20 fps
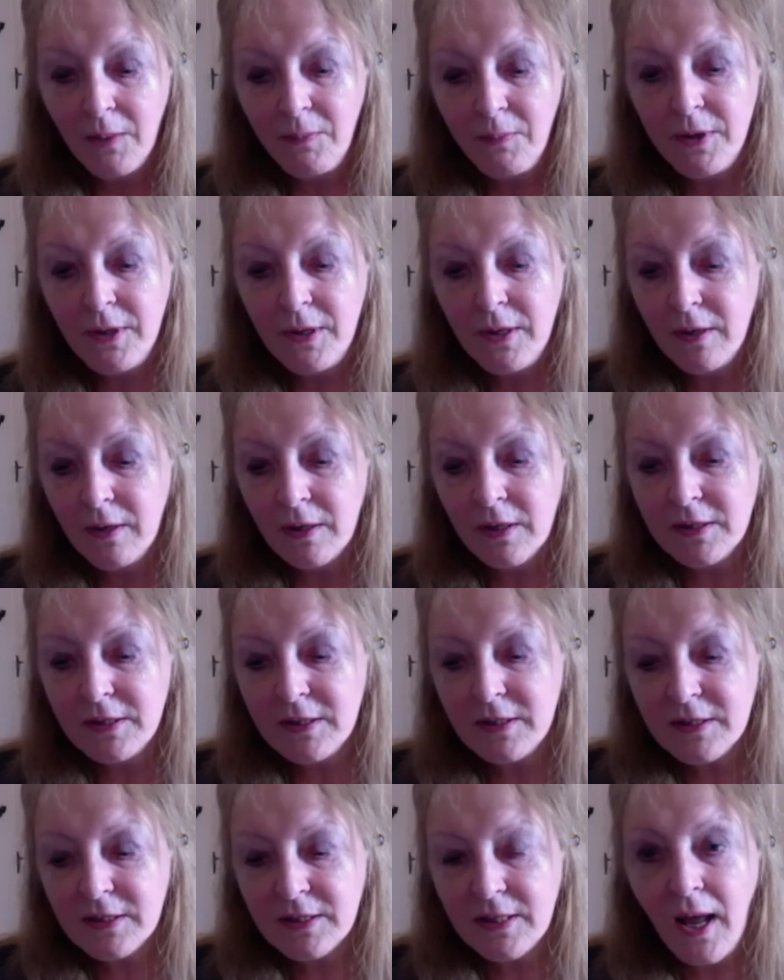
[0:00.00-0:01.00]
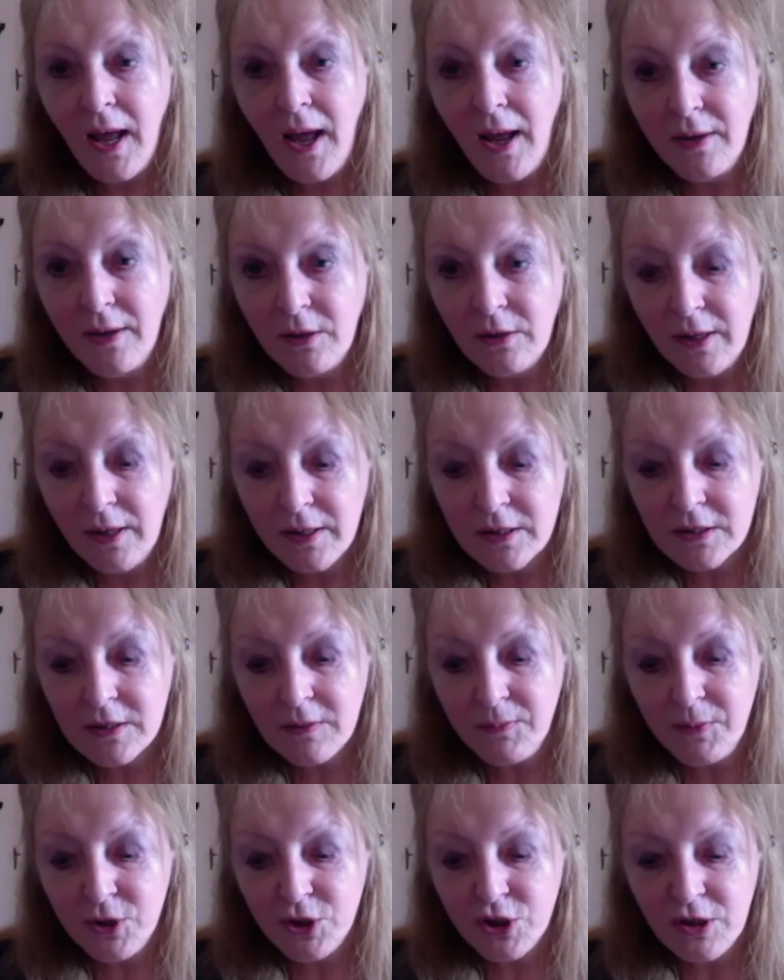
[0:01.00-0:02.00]
The Aberdeen Artists' annual
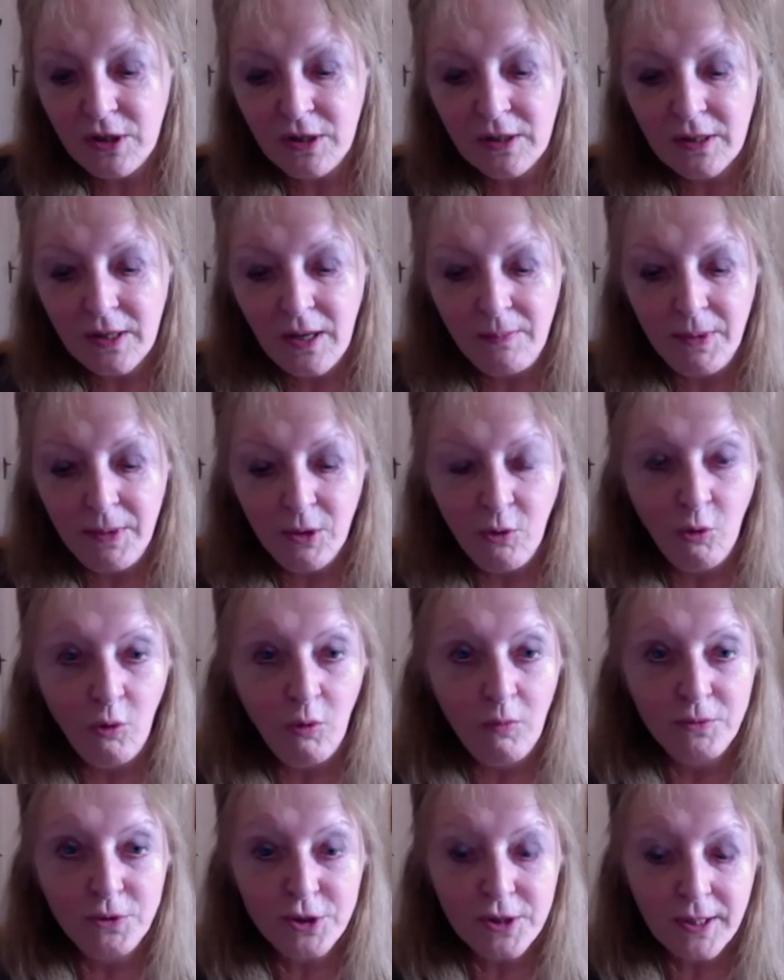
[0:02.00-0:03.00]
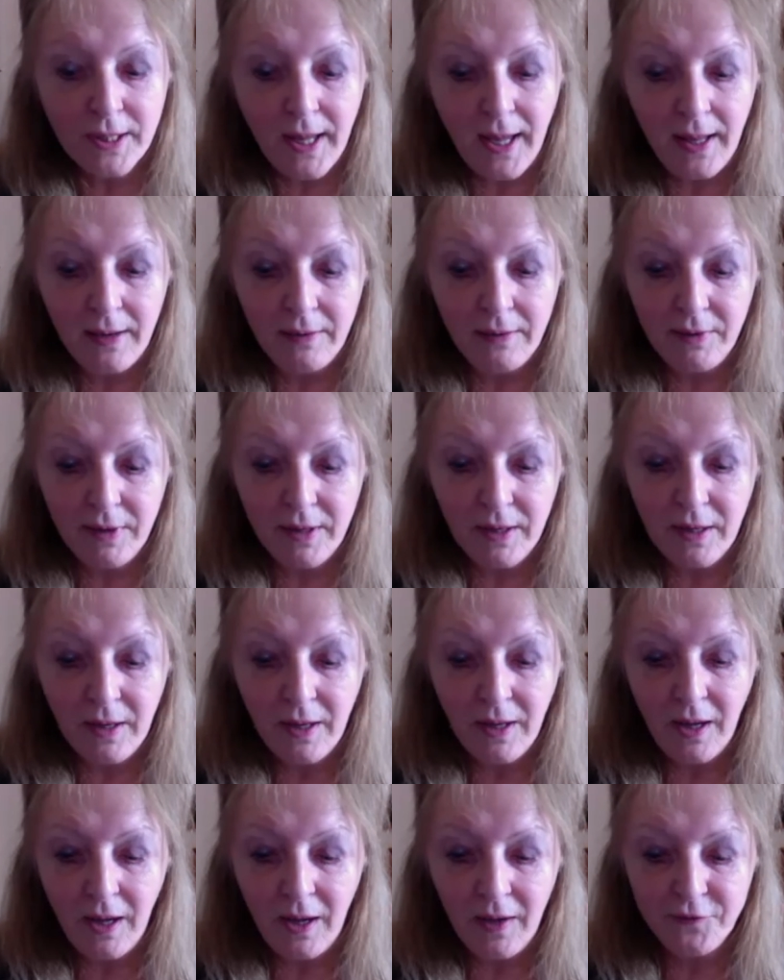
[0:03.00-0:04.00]
exhibition, Coming Home to the Gallery
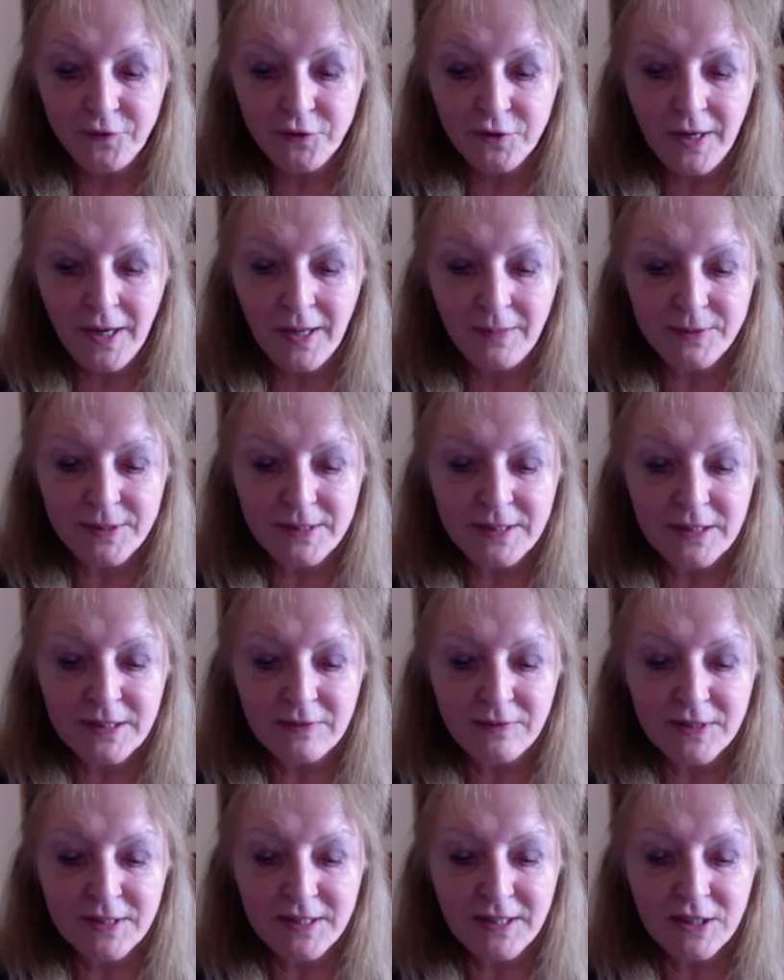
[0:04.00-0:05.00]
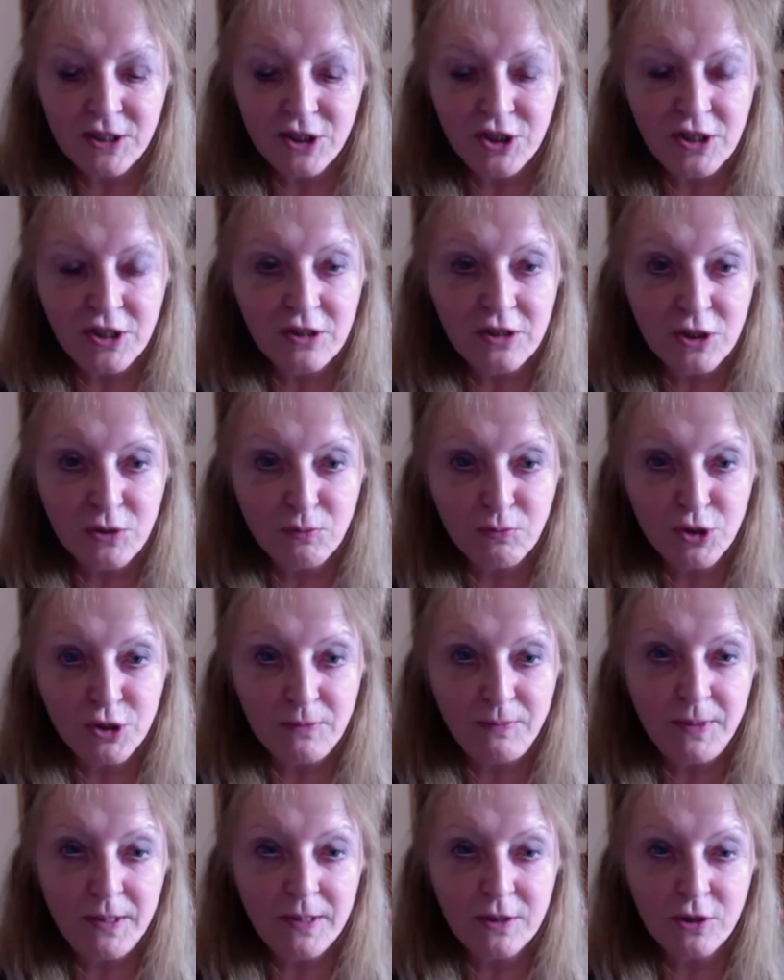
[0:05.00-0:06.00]
after an absence of 6 years,
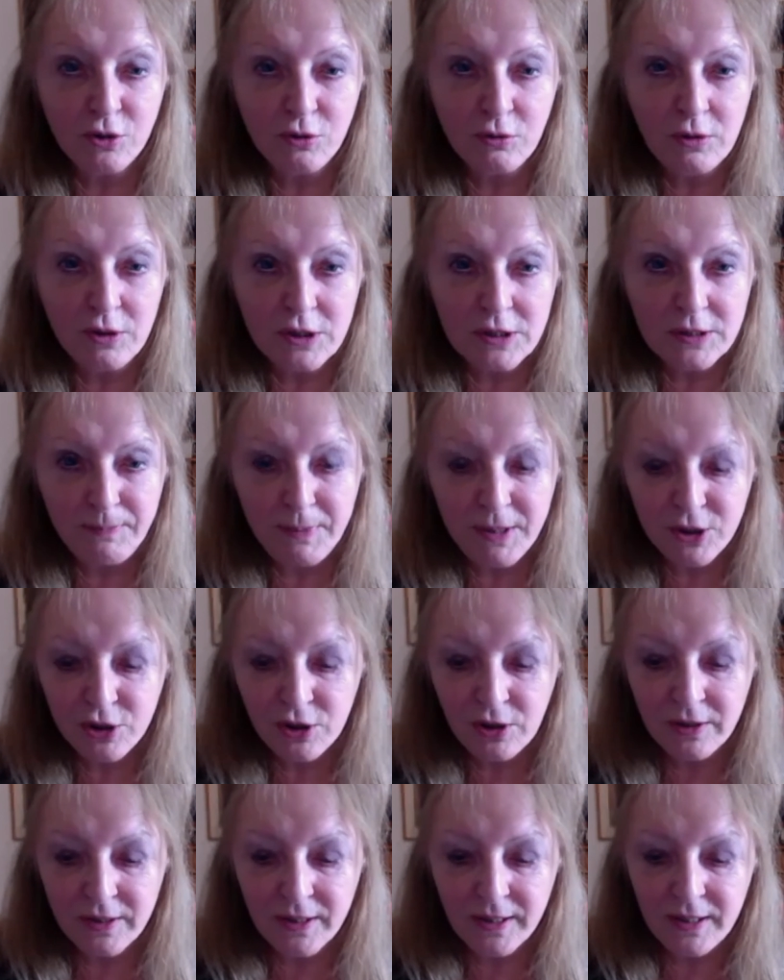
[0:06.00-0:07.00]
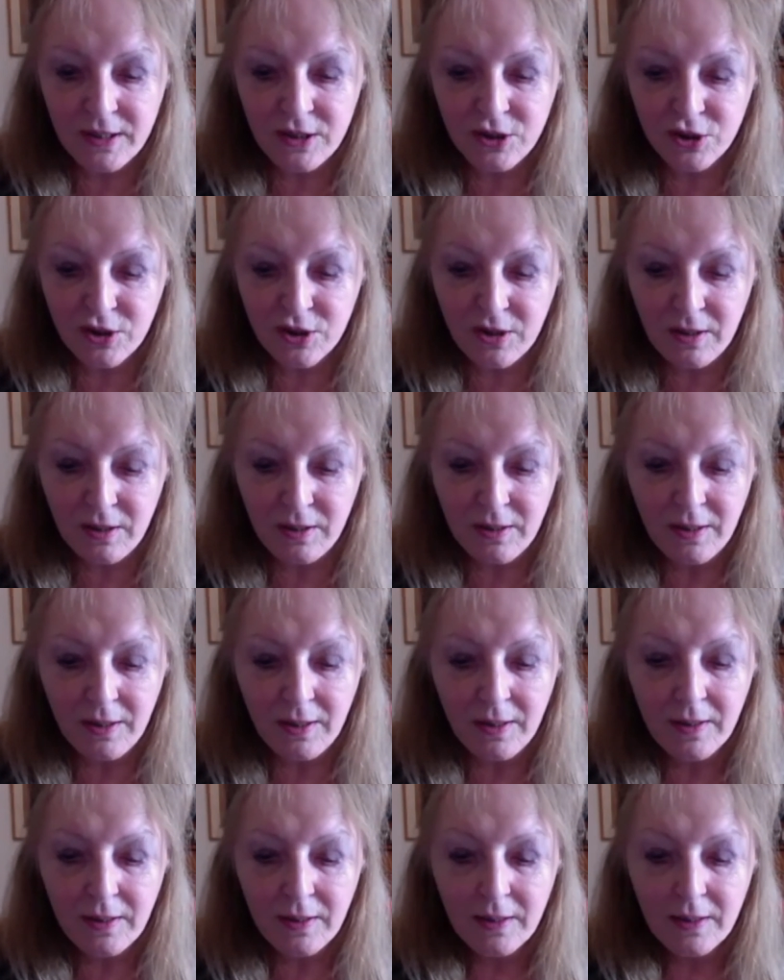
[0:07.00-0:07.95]
was to be a truly special occasion.